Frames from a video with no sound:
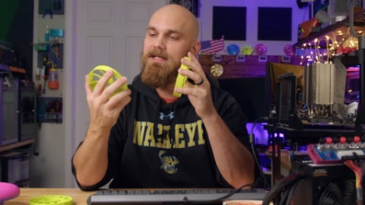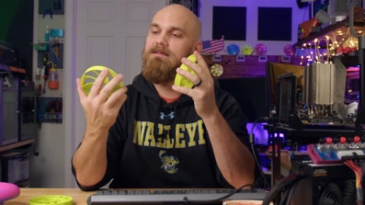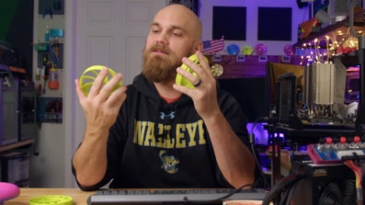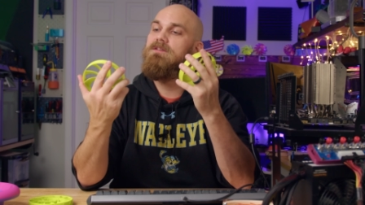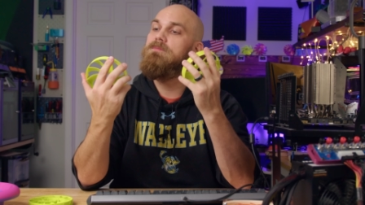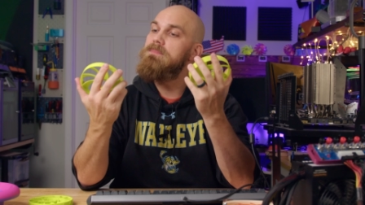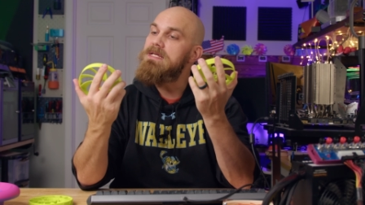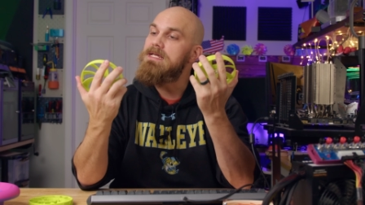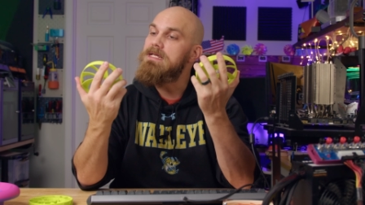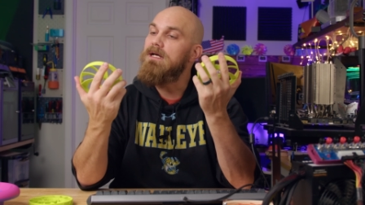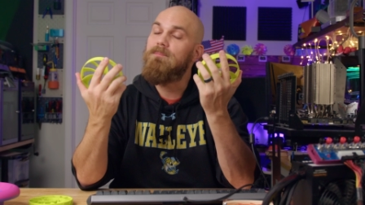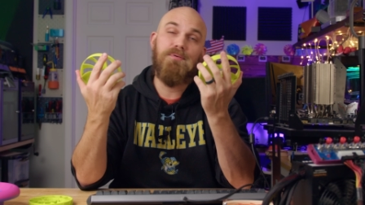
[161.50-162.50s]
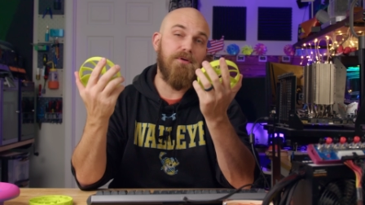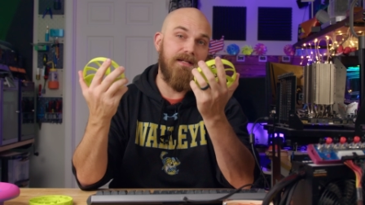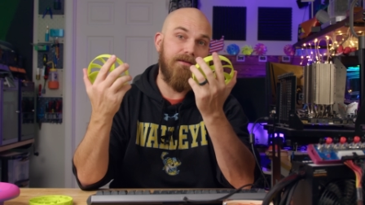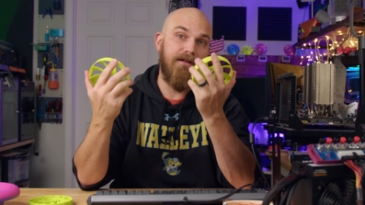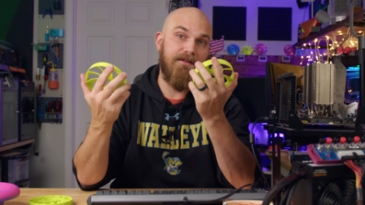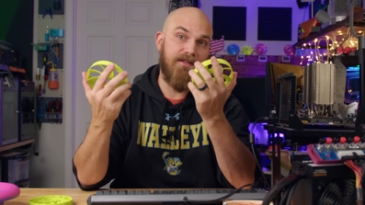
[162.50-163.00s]
that's, to me, a pretty
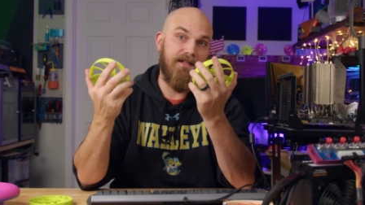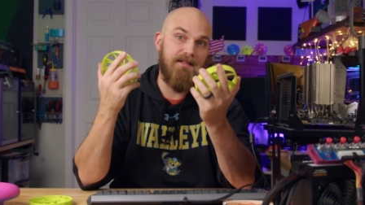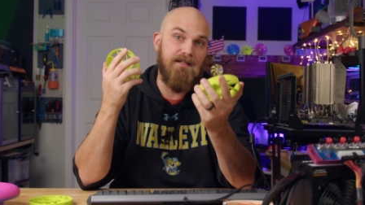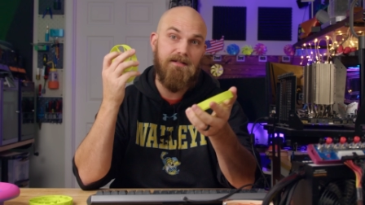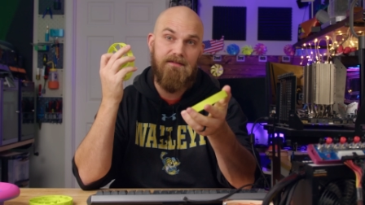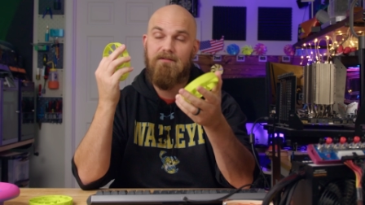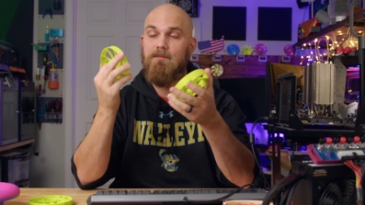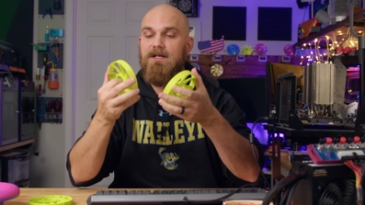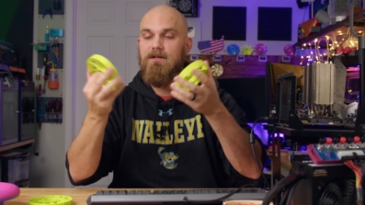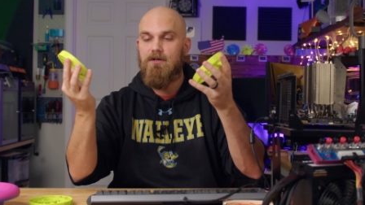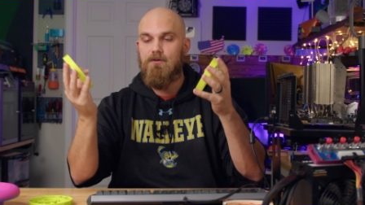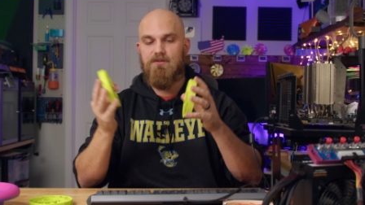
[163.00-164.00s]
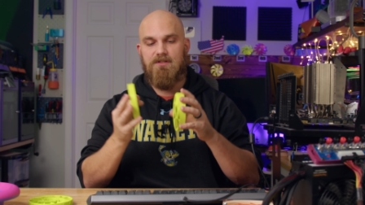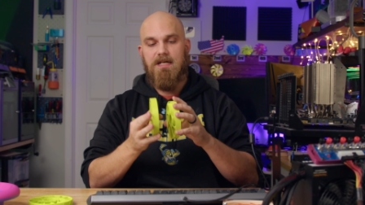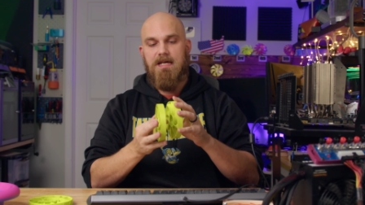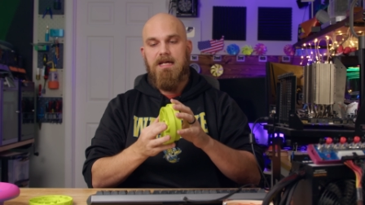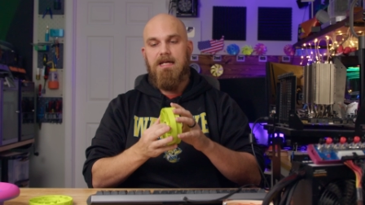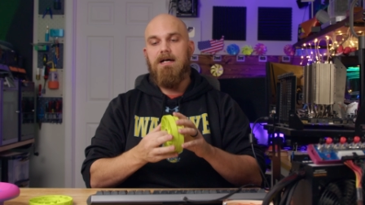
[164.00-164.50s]
interesting idea, because everybody knows
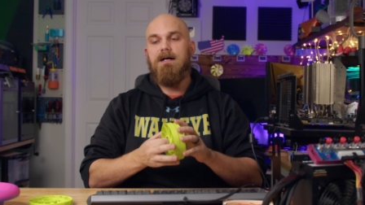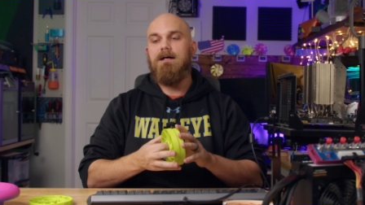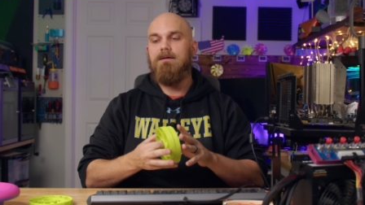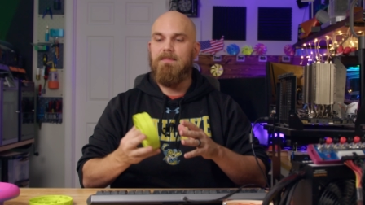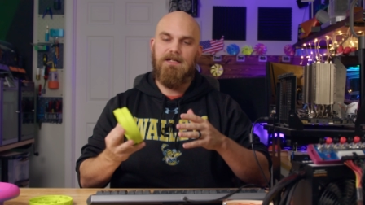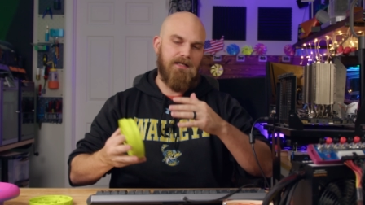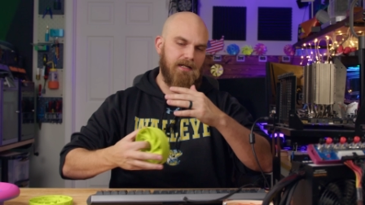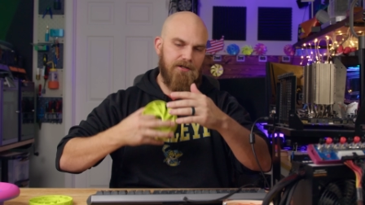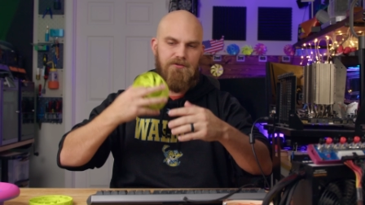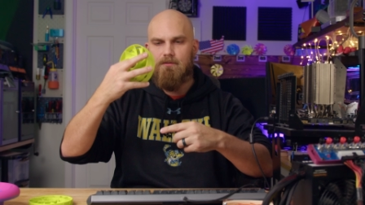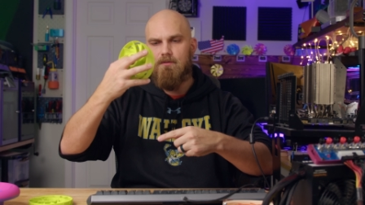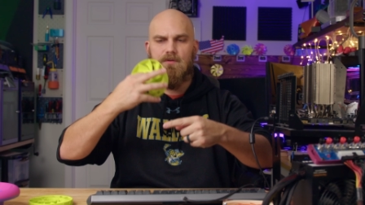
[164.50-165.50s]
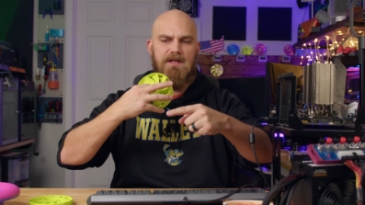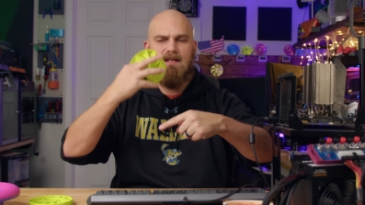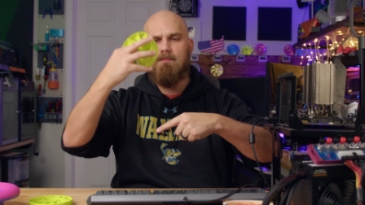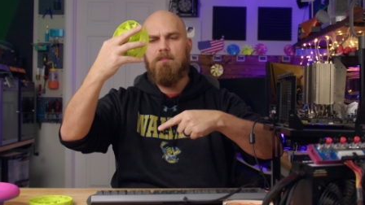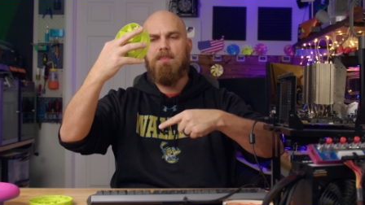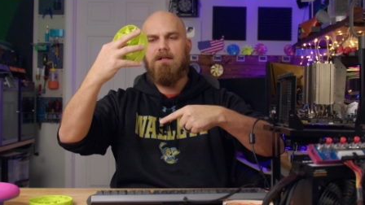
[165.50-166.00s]
um, like a
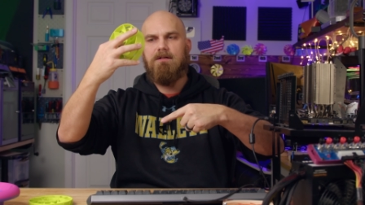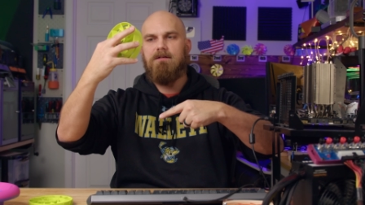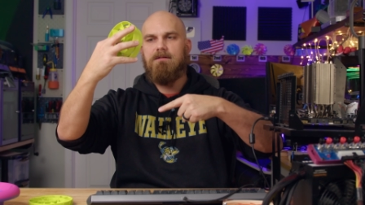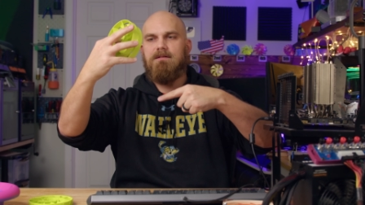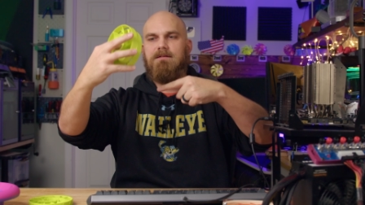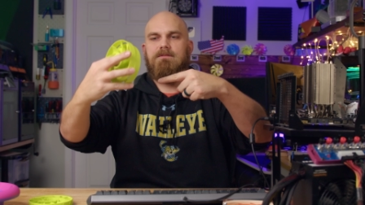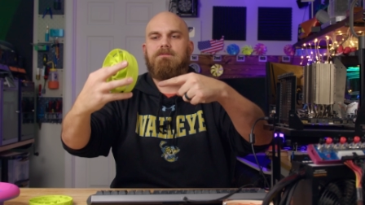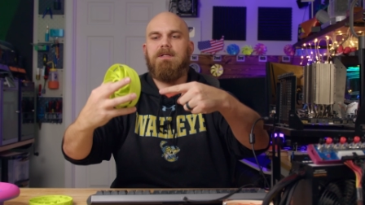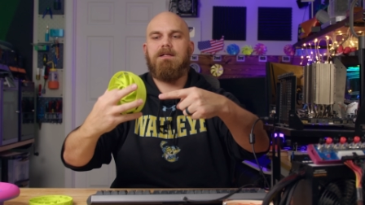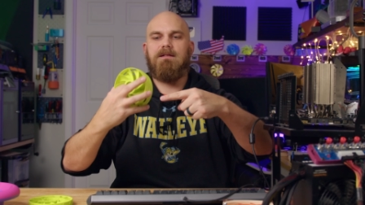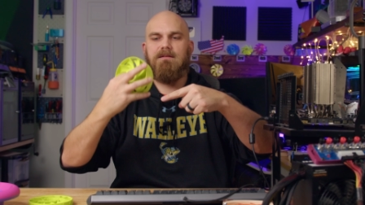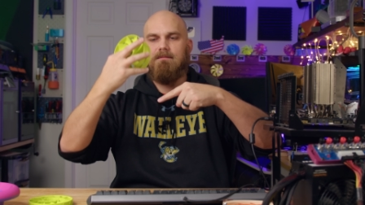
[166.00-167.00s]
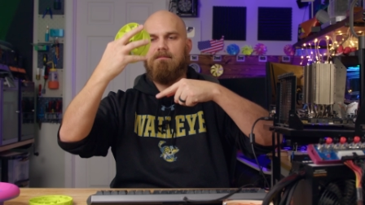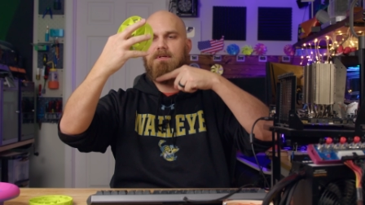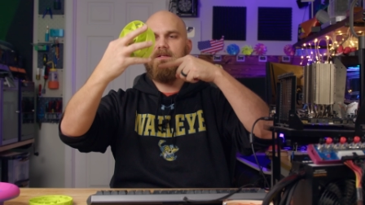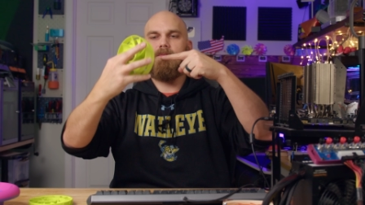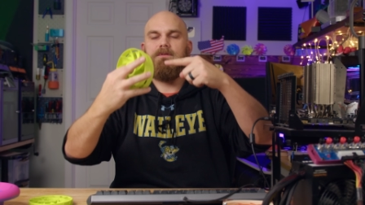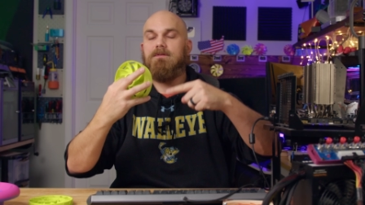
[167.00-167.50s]
contra-rotating propeller oh my god, that's
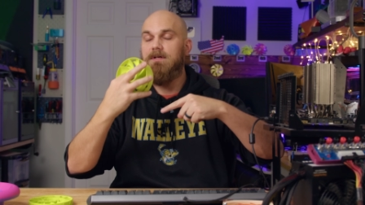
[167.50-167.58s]
impossible to